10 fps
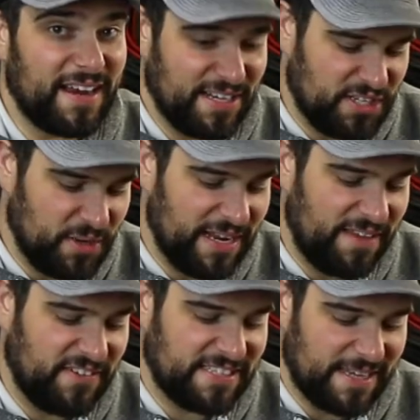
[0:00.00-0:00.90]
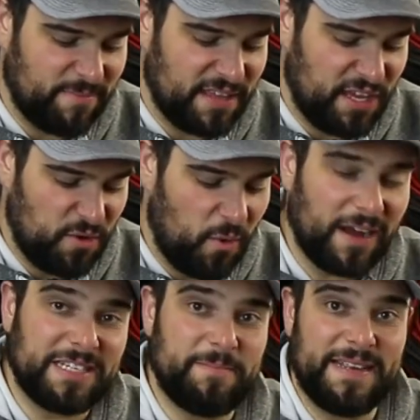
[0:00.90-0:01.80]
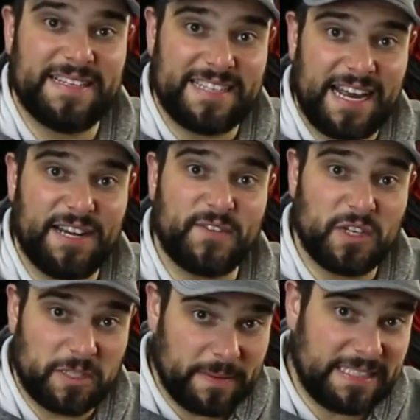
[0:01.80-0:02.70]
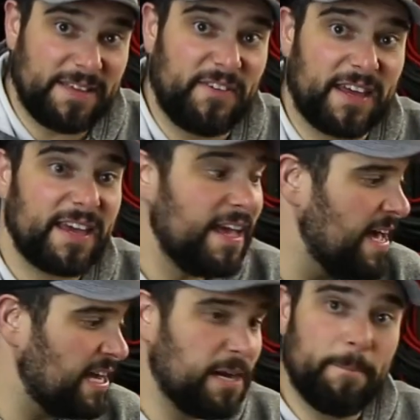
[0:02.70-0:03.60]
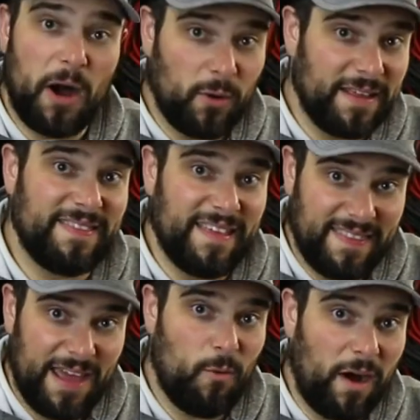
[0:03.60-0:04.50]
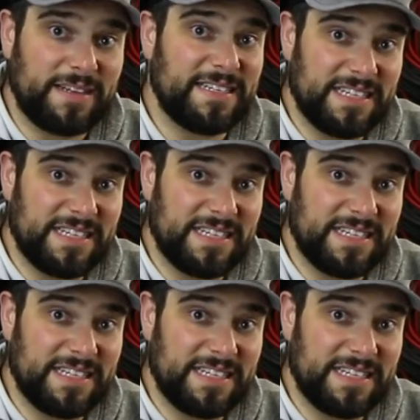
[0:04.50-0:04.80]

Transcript: into it if it's something you want to be designed for a specific component that they want to